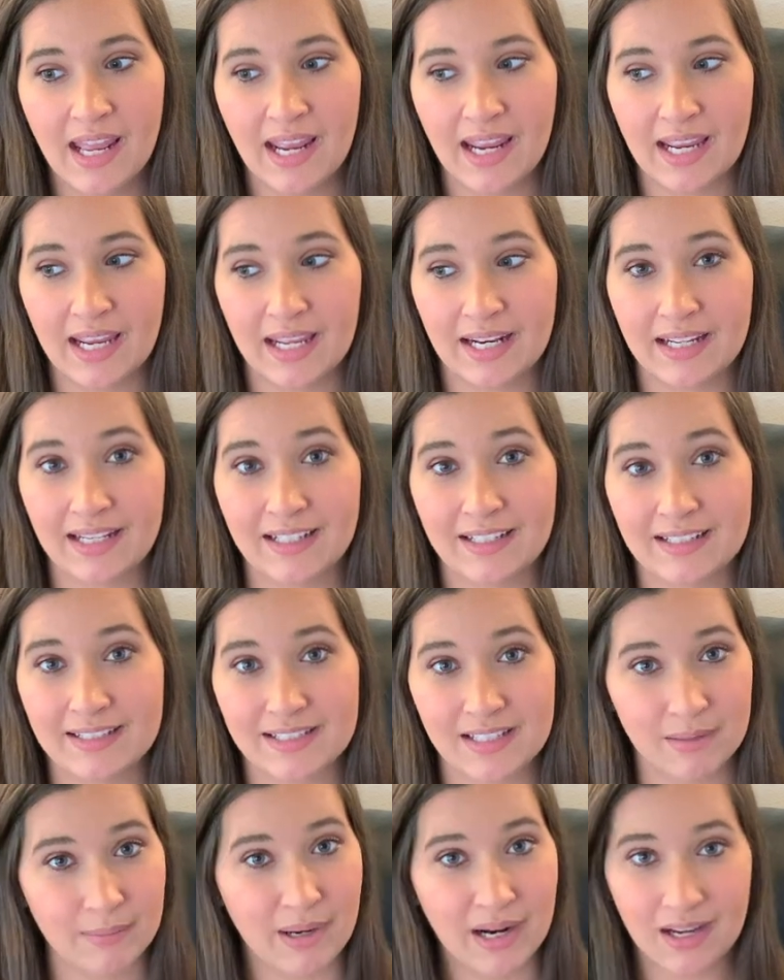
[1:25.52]
and it
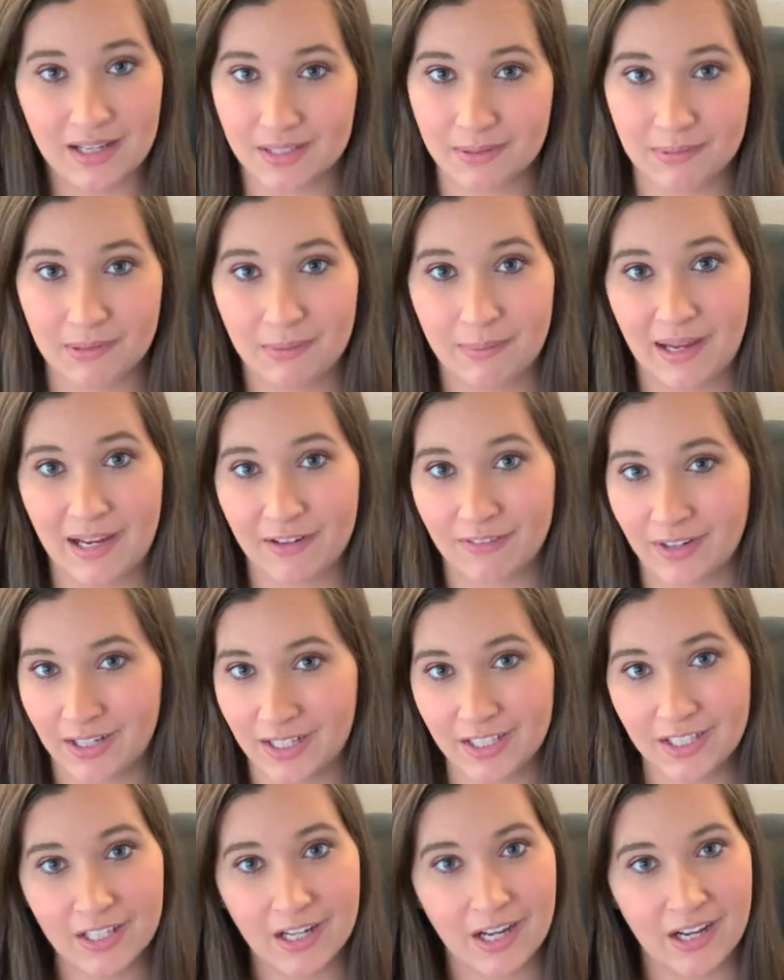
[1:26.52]
is in my hospital bag
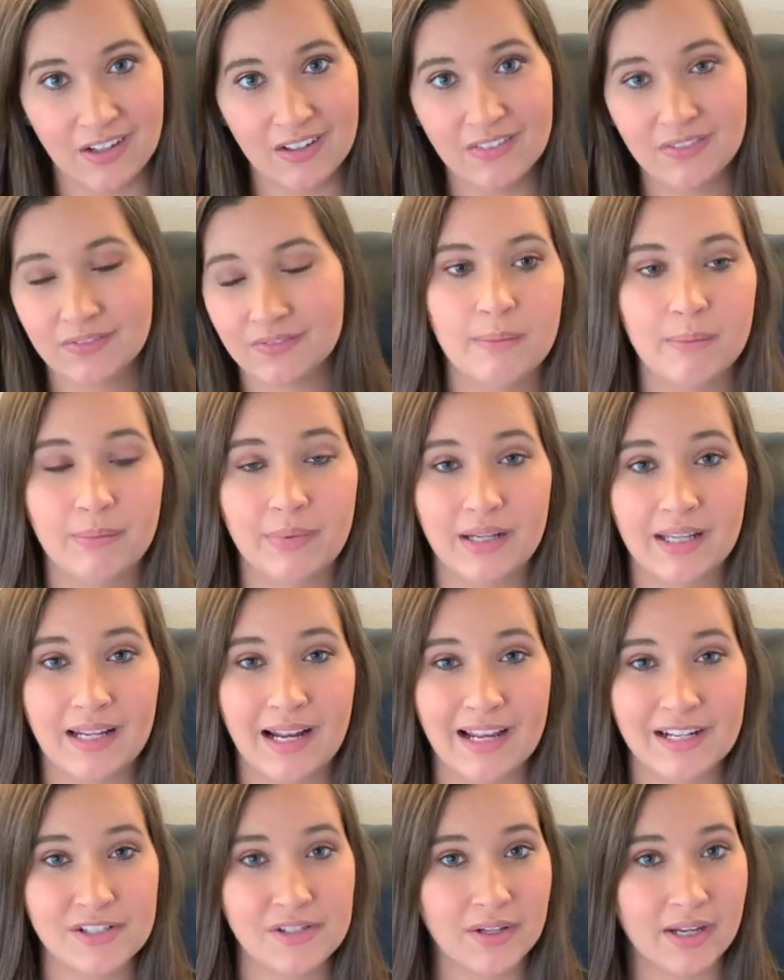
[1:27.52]
ready to go. But
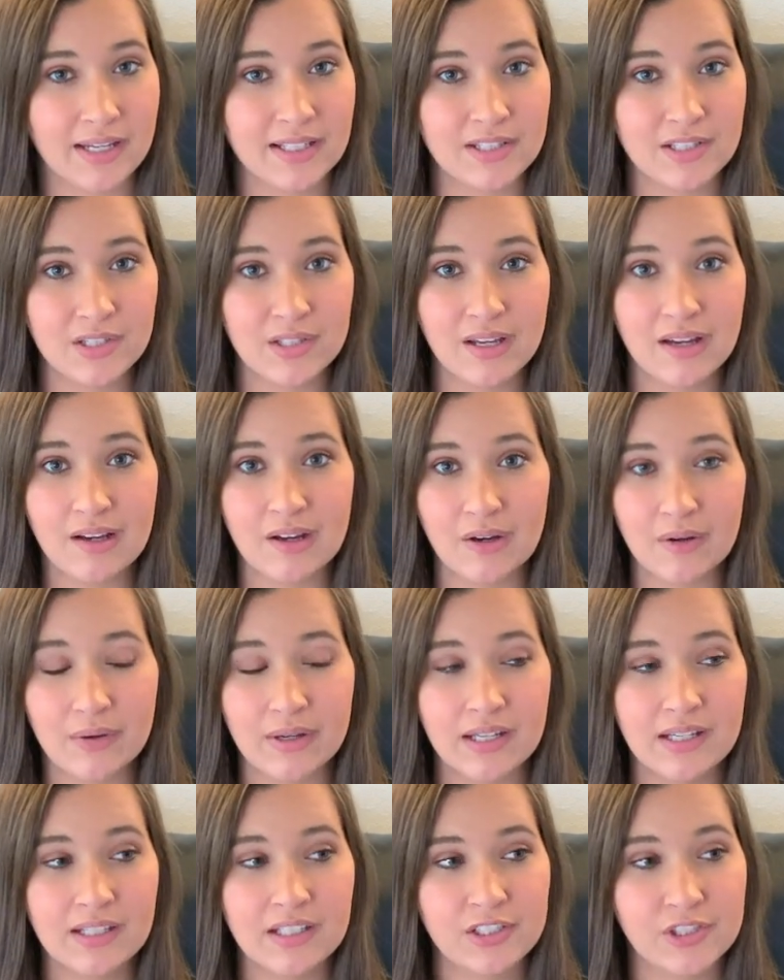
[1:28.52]
as you guys
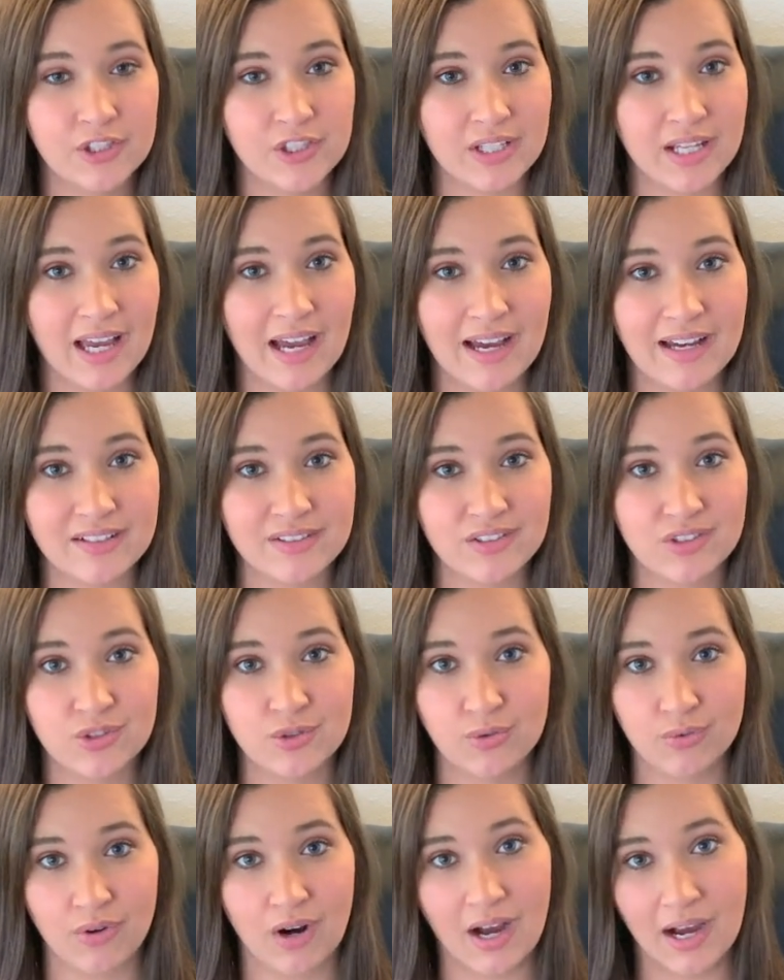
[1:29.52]
know, she has
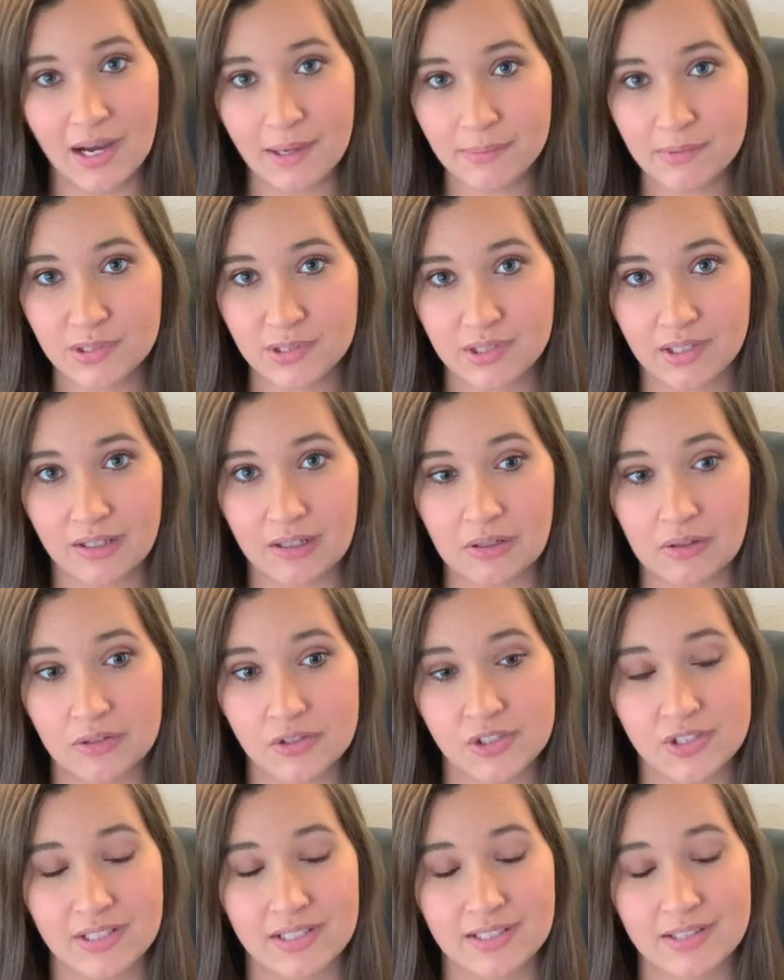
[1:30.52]
dropped. So
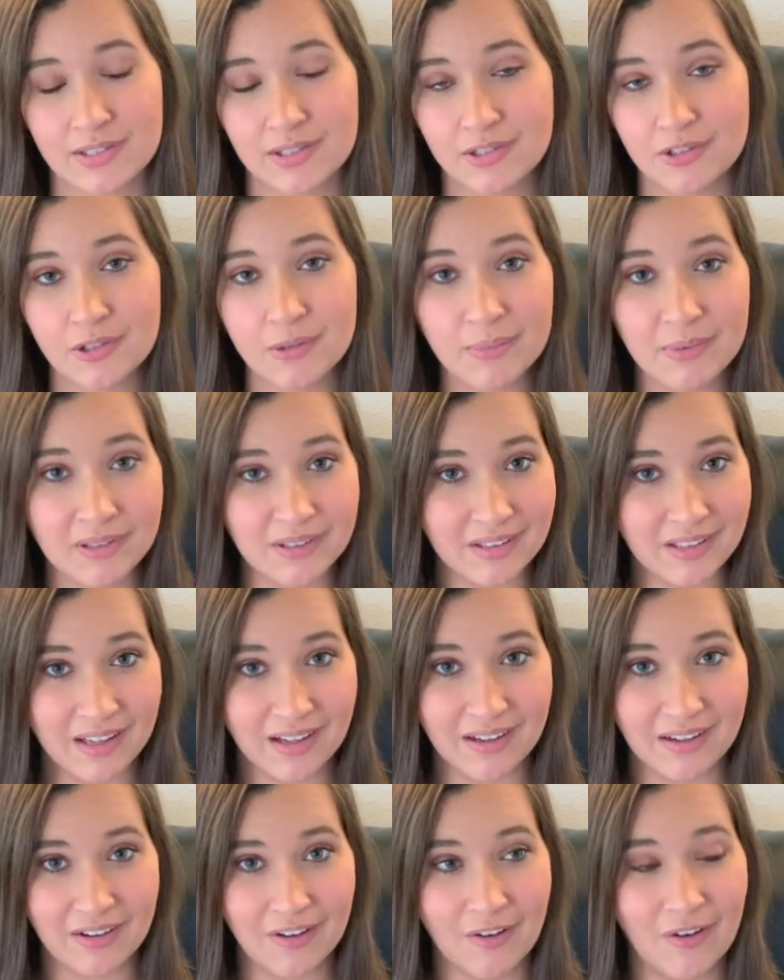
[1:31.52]
she is super
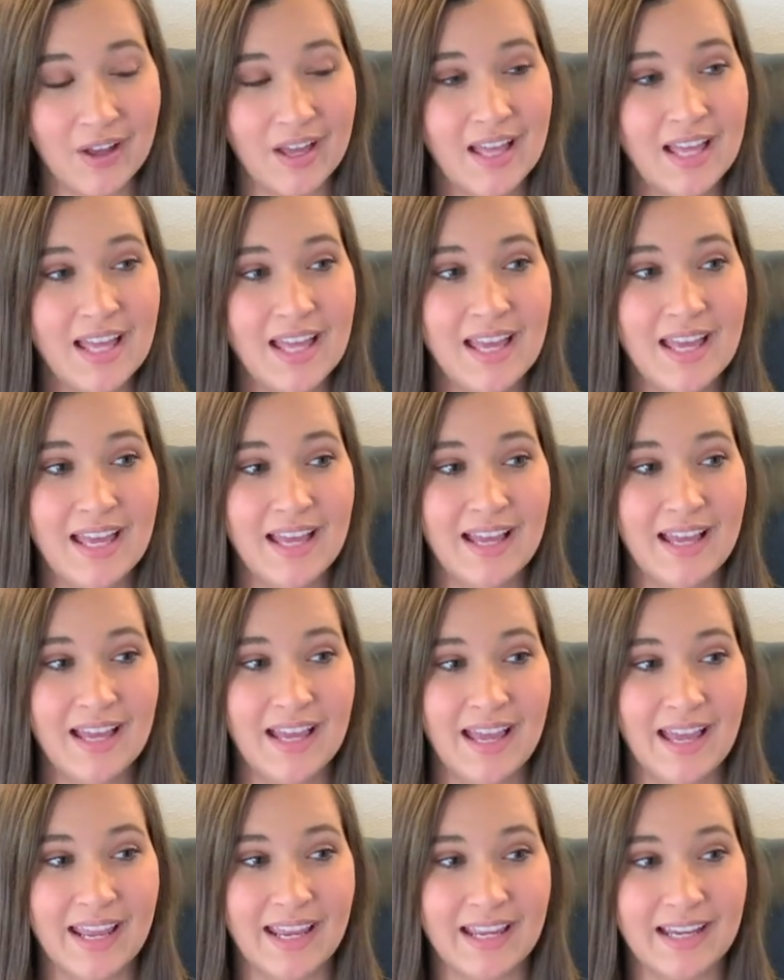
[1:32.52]
low
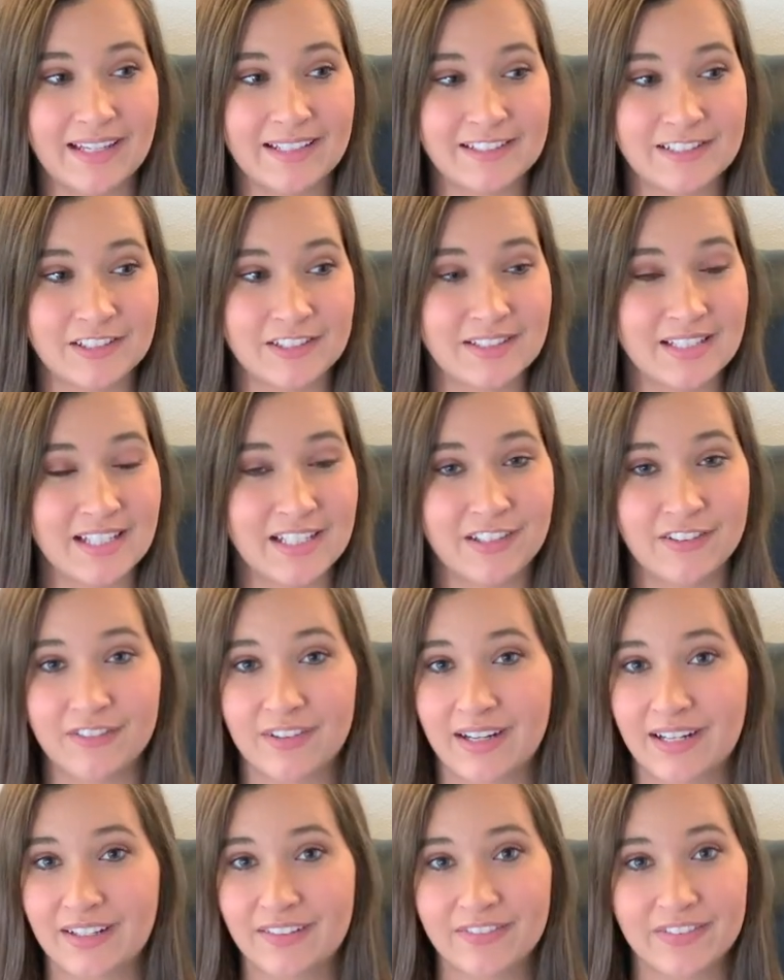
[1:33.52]
and just getting
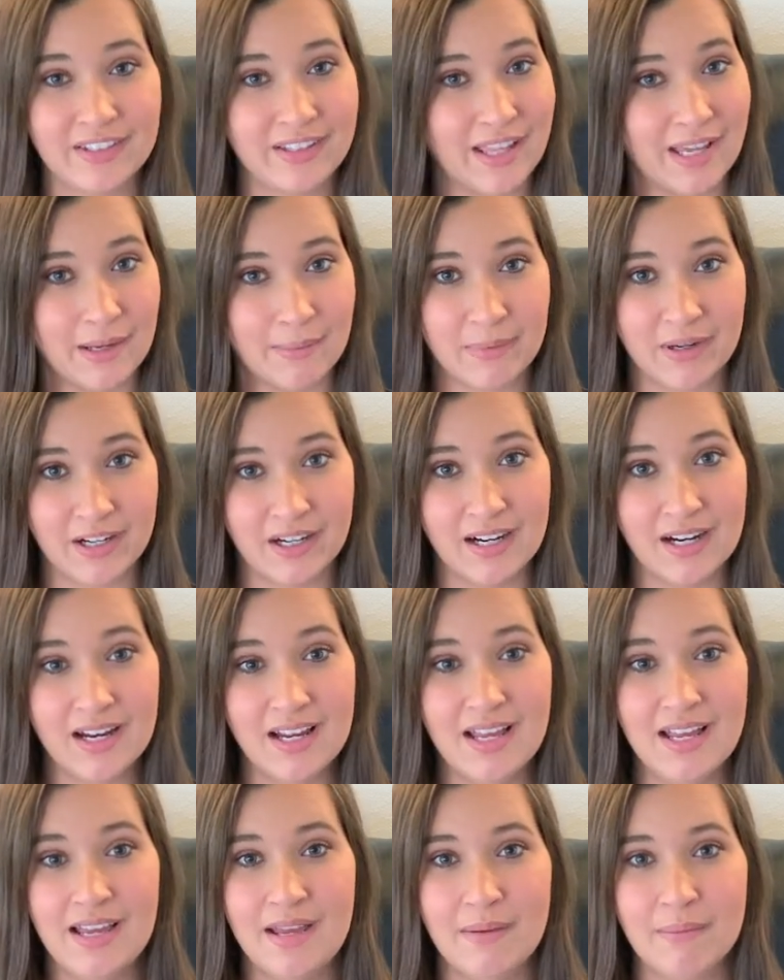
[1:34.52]
ready for
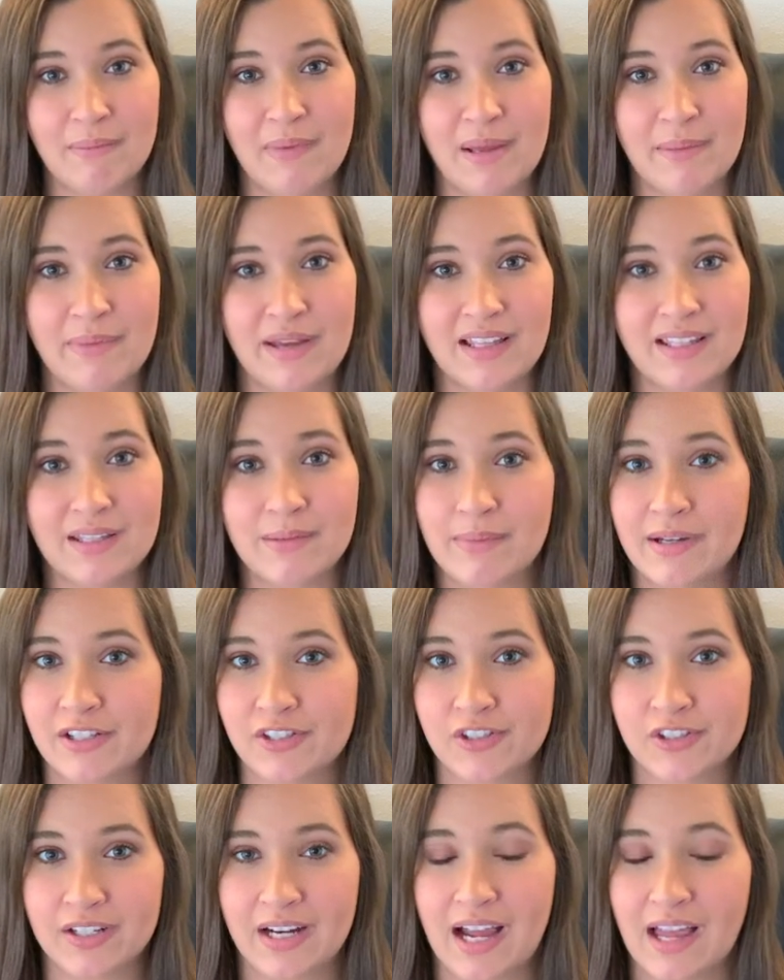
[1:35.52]
labor. My belly
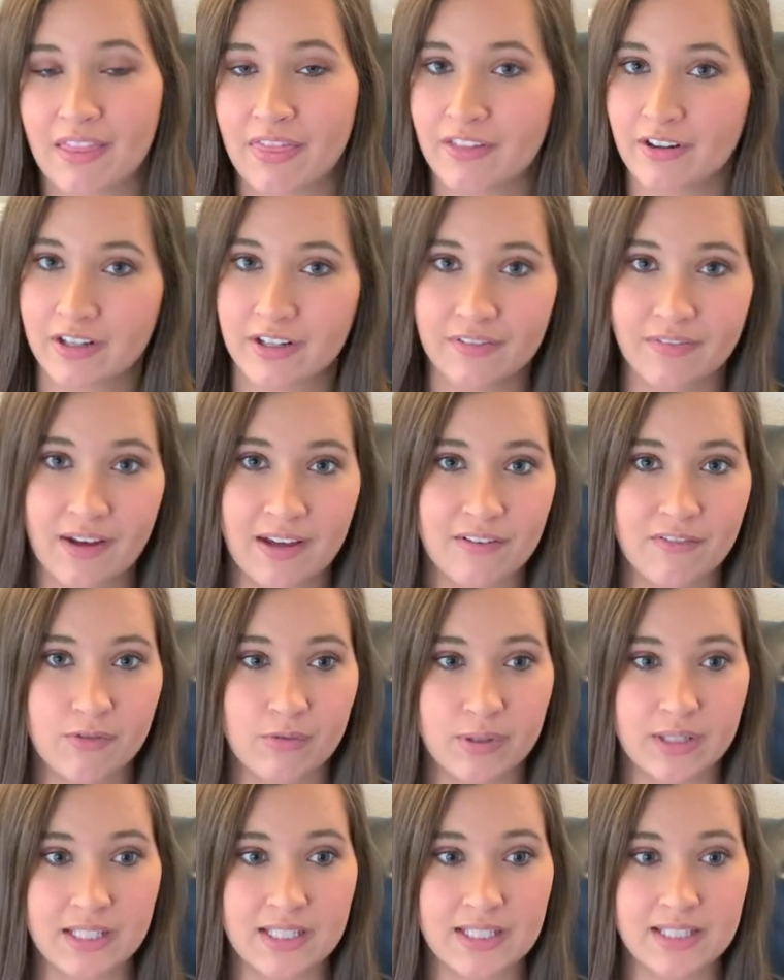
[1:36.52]
measured at 35
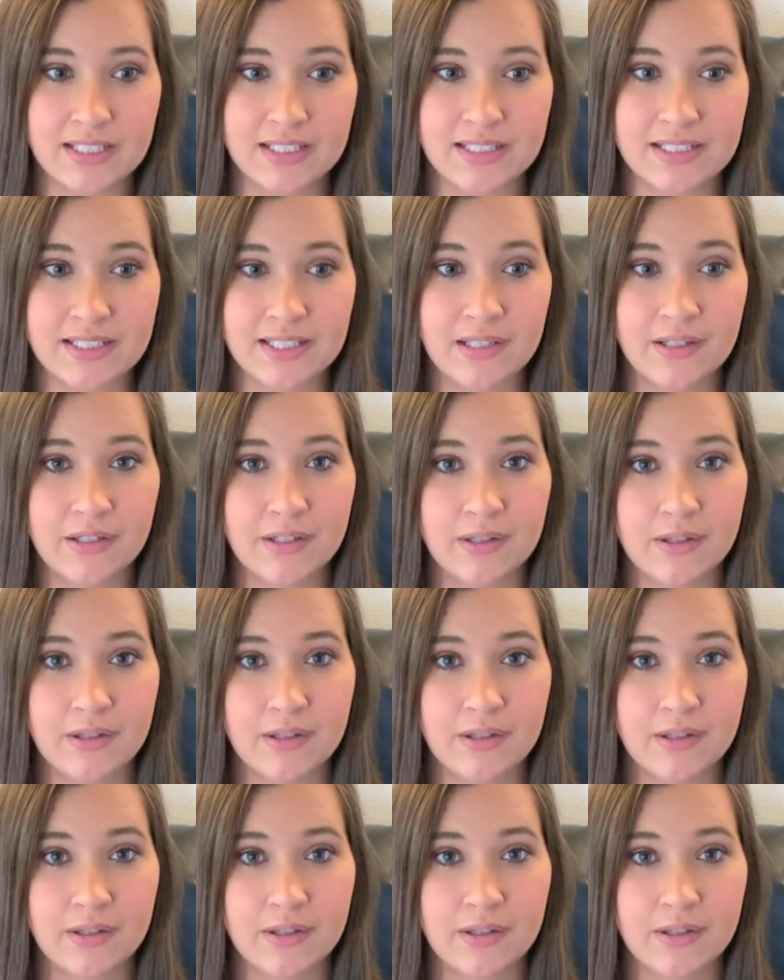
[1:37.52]
weeks